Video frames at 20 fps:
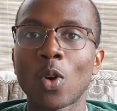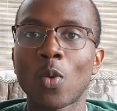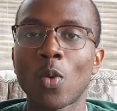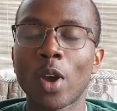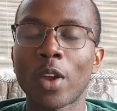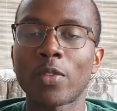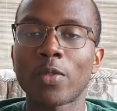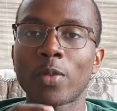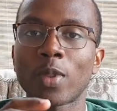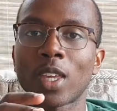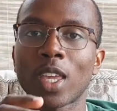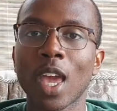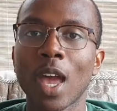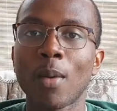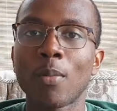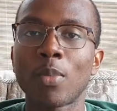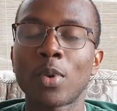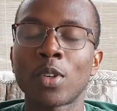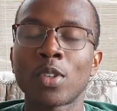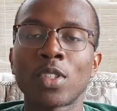away from the
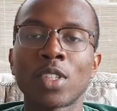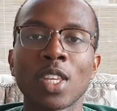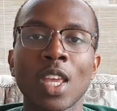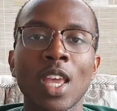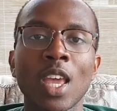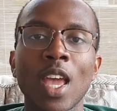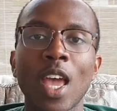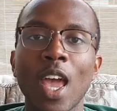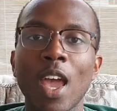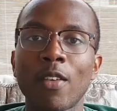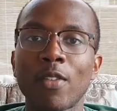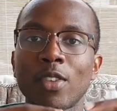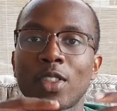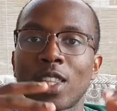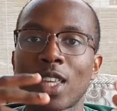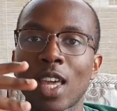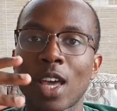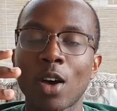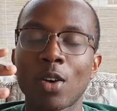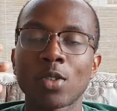campus.
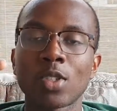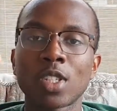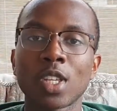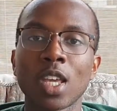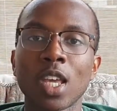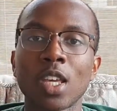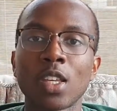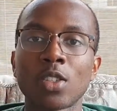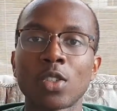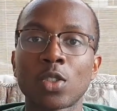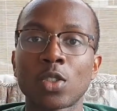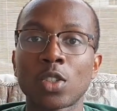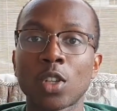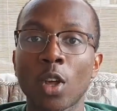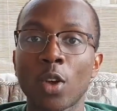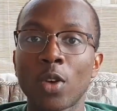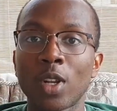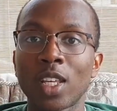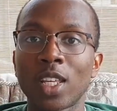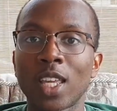Everything else
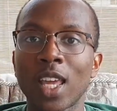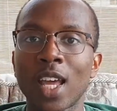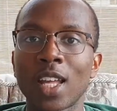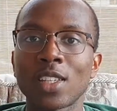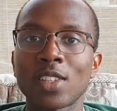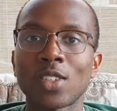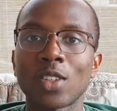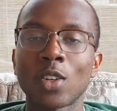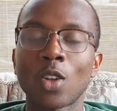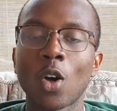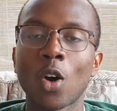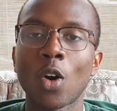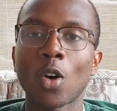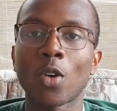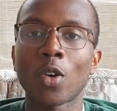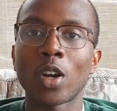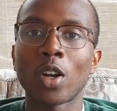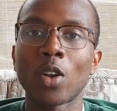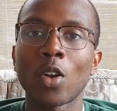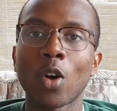slowly gets
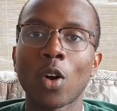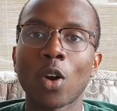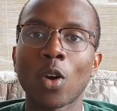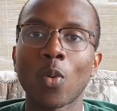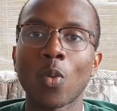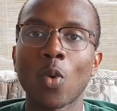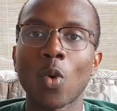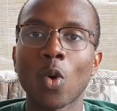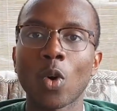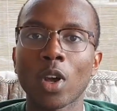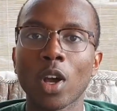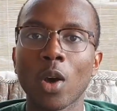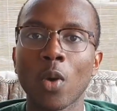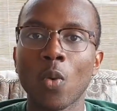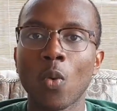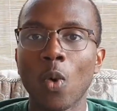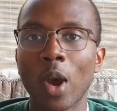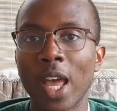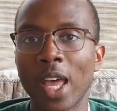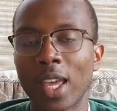longer and longer walk
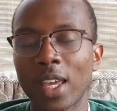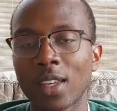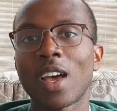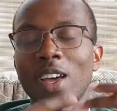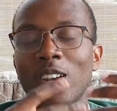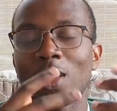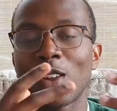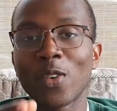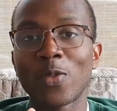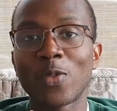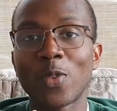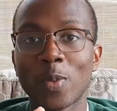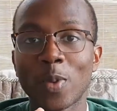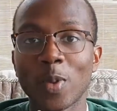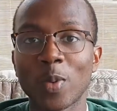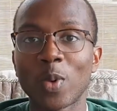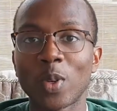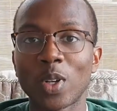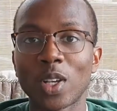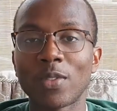away. I know a few
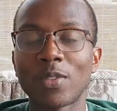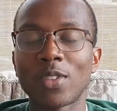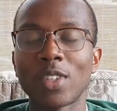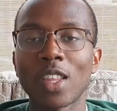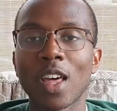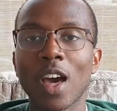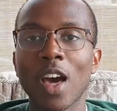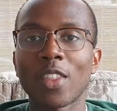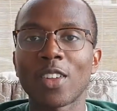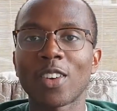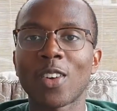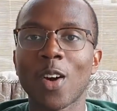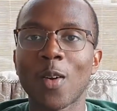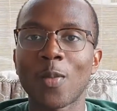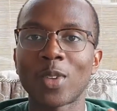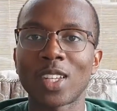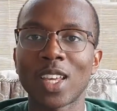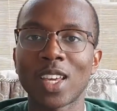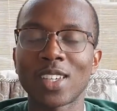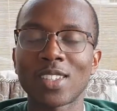people who lived in other
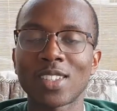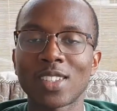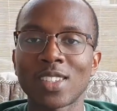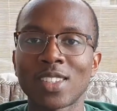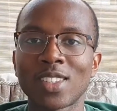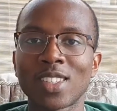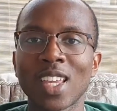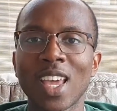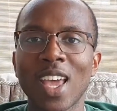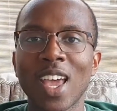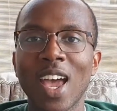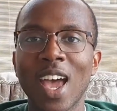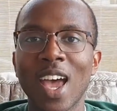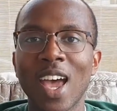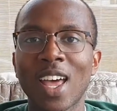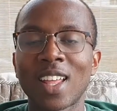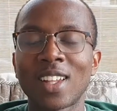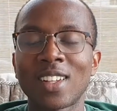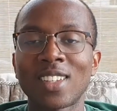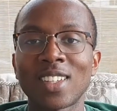accommodations
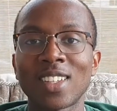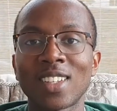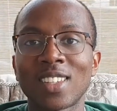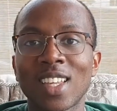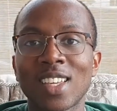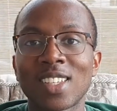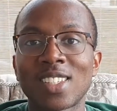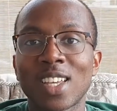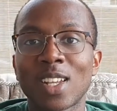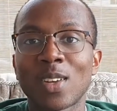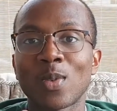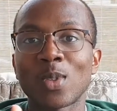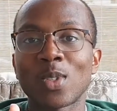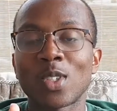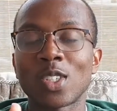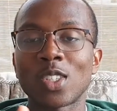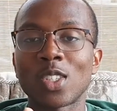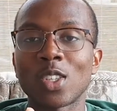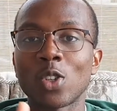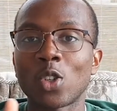and they said it was
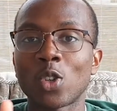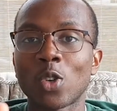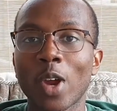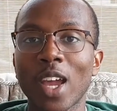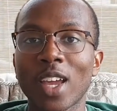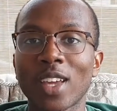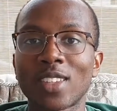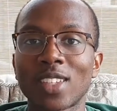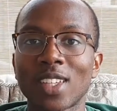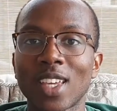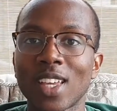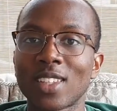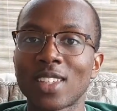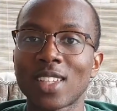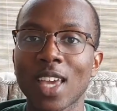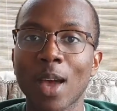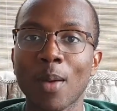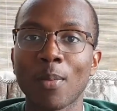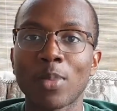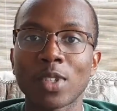just a trek to get to
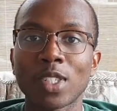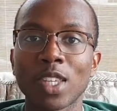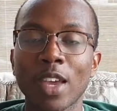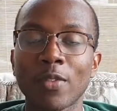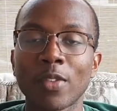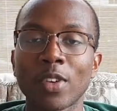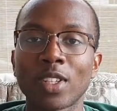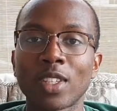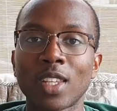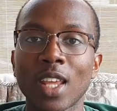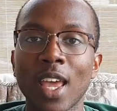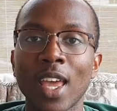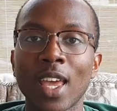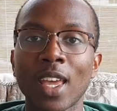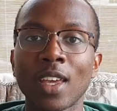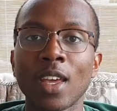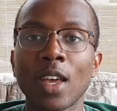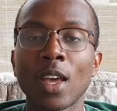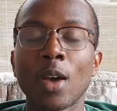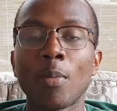campus every
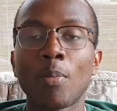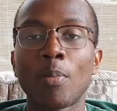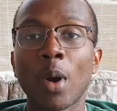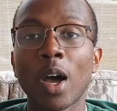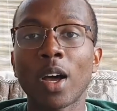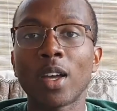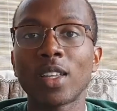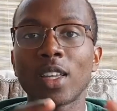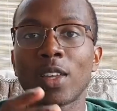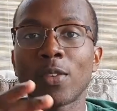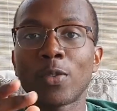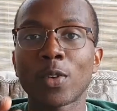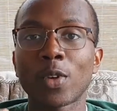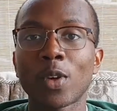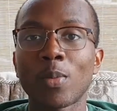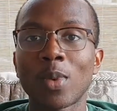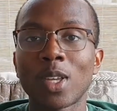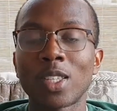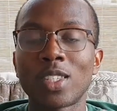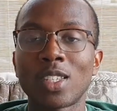day, but if you're
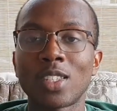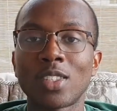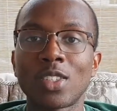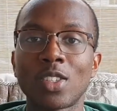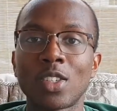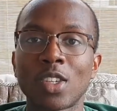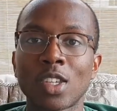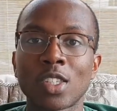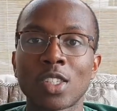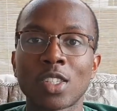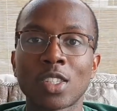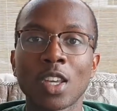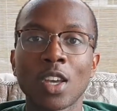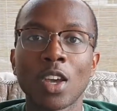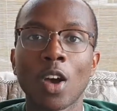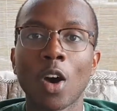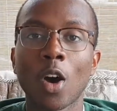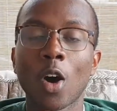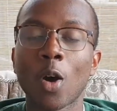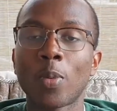committed to just
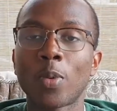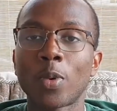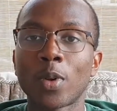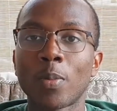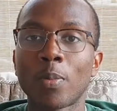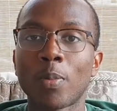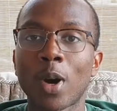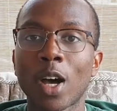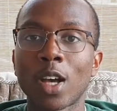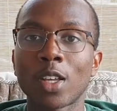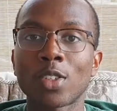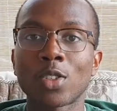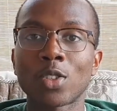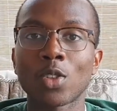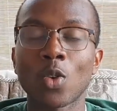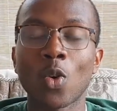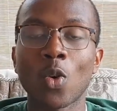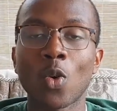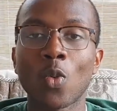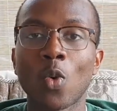hop on a bus
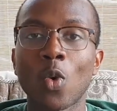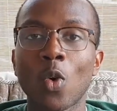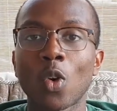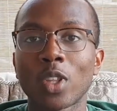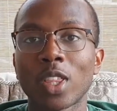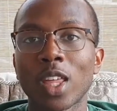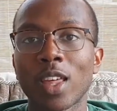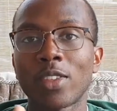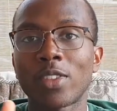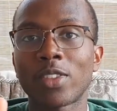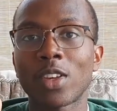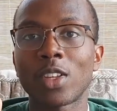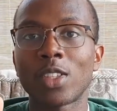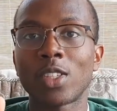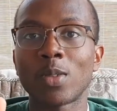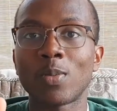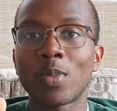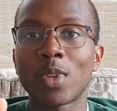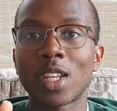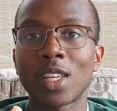or walk that
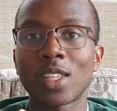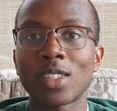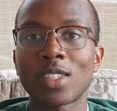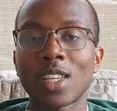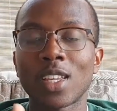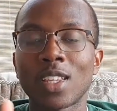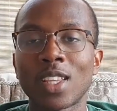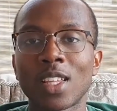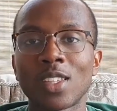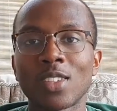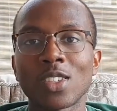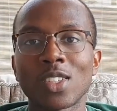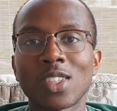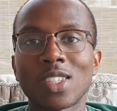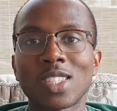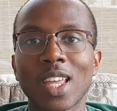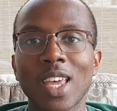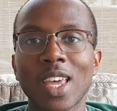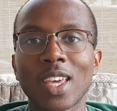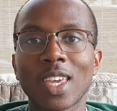30 minutes and then just
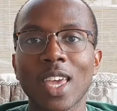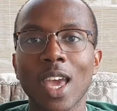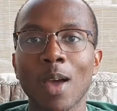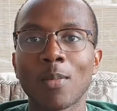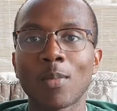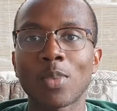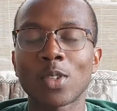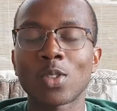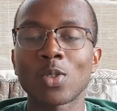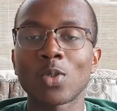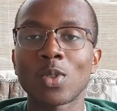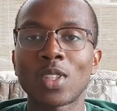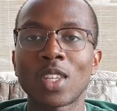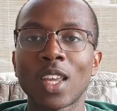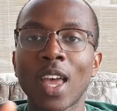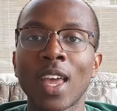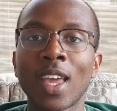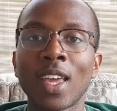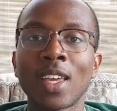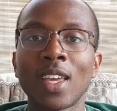stay at campus all
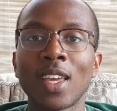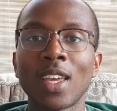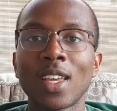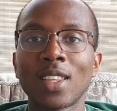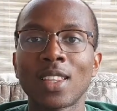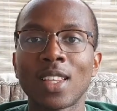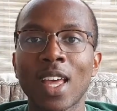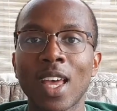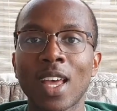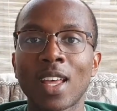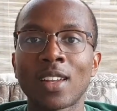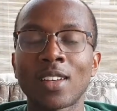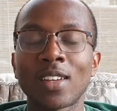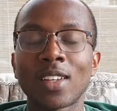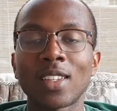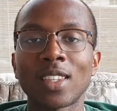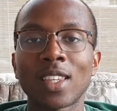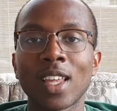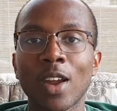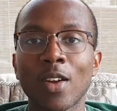day,
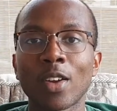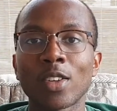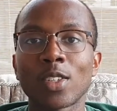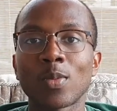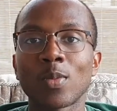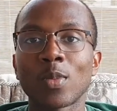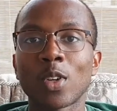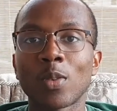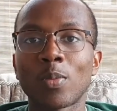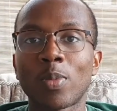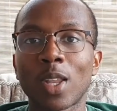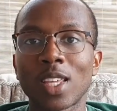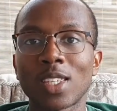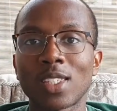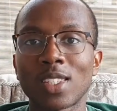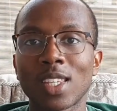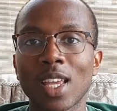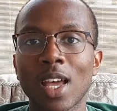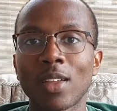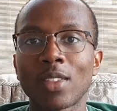then there are some good
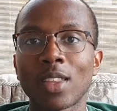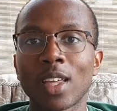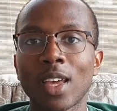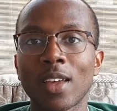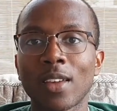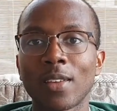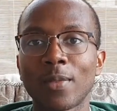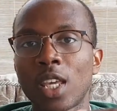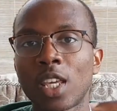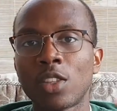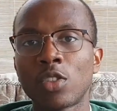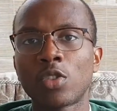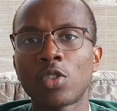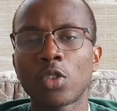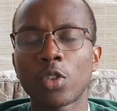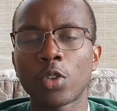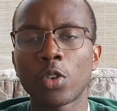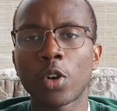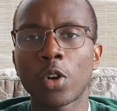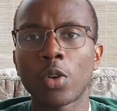places out there. In
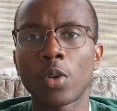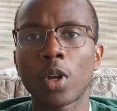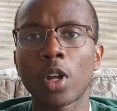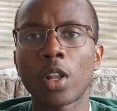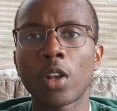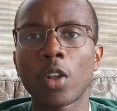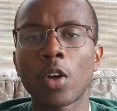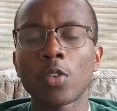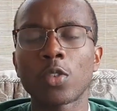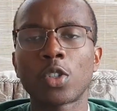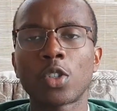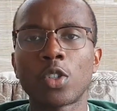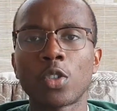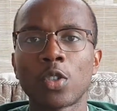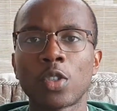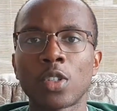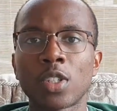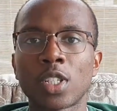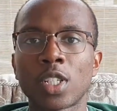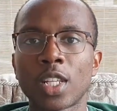Truro, a lot of
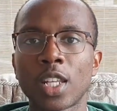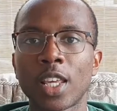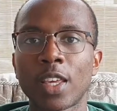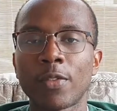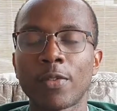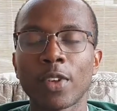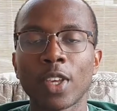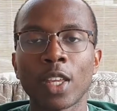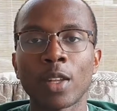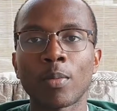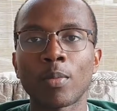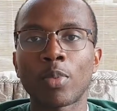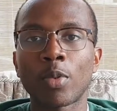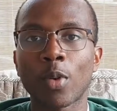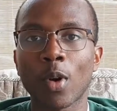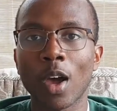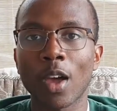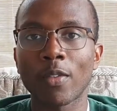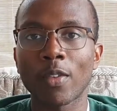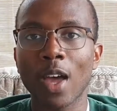students live in
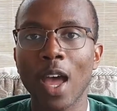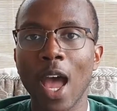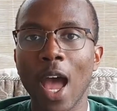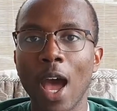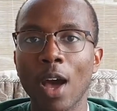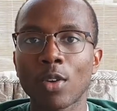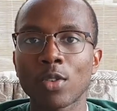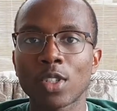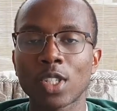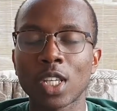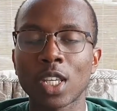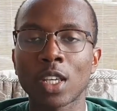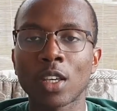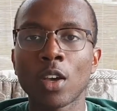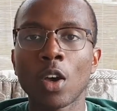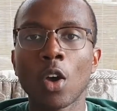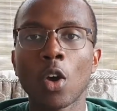private housing